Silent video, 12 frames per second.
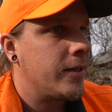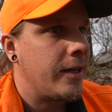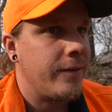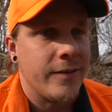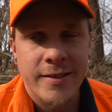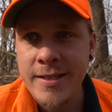
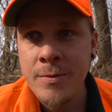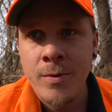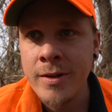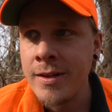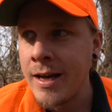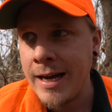if you see
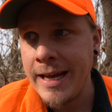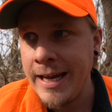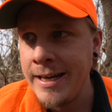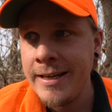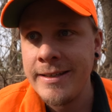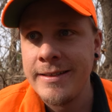one, I
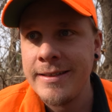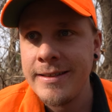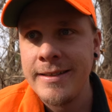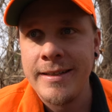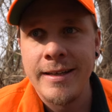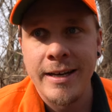hit it
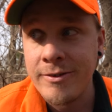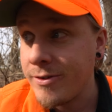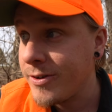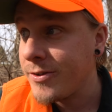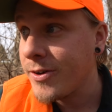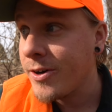and it
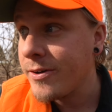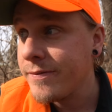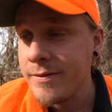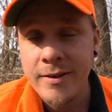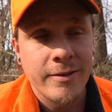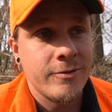runs off.
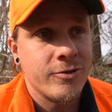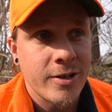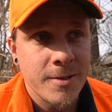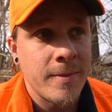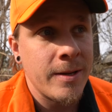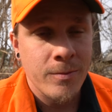
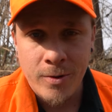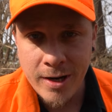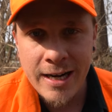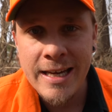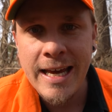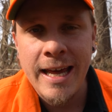Trust me, we're
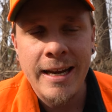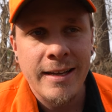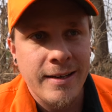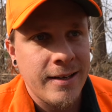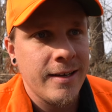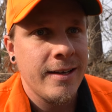going to get it.
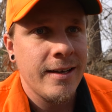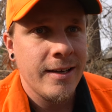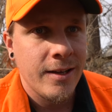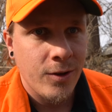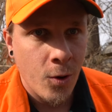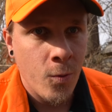
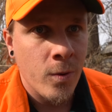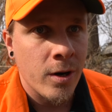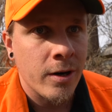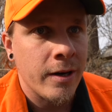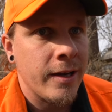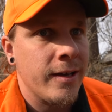Don't
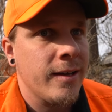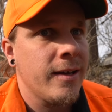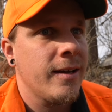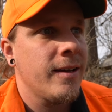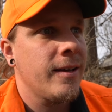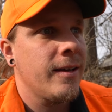worry.
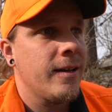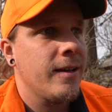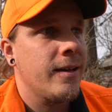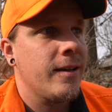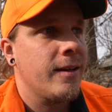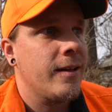
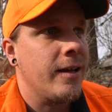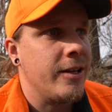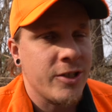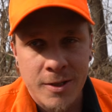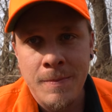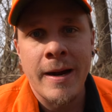It
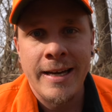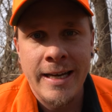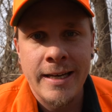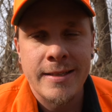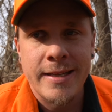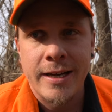just might
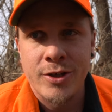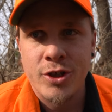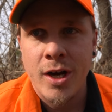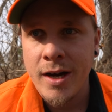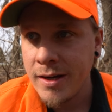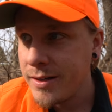need a second
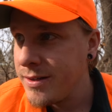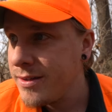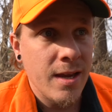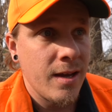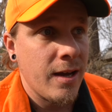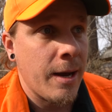shot.
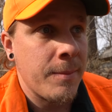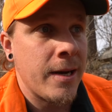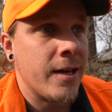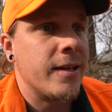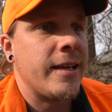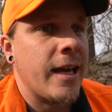I'm
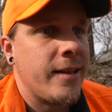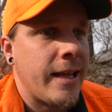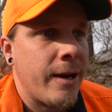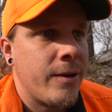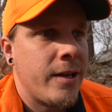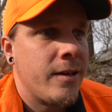going to get
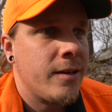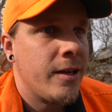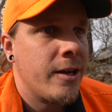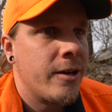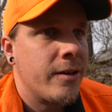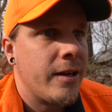down in
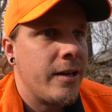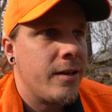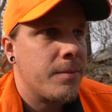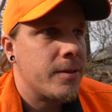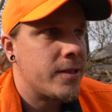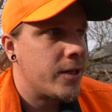here into
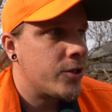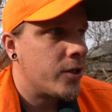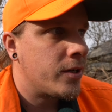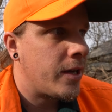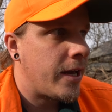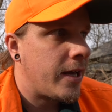position
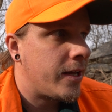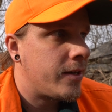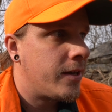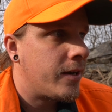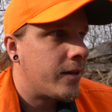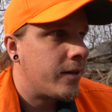and
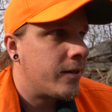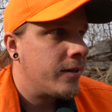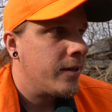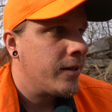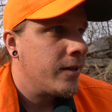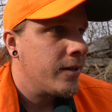uh,
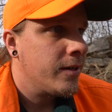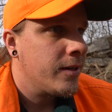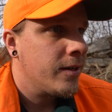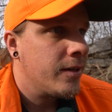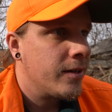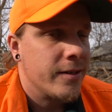
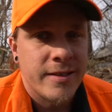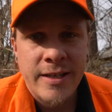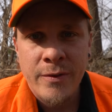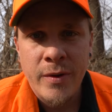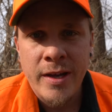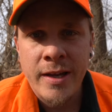Let's see
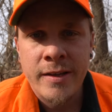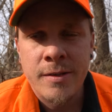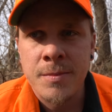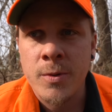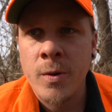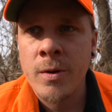if we can get
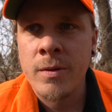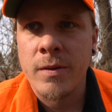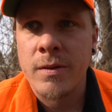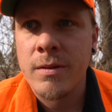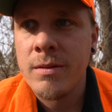some squirrels.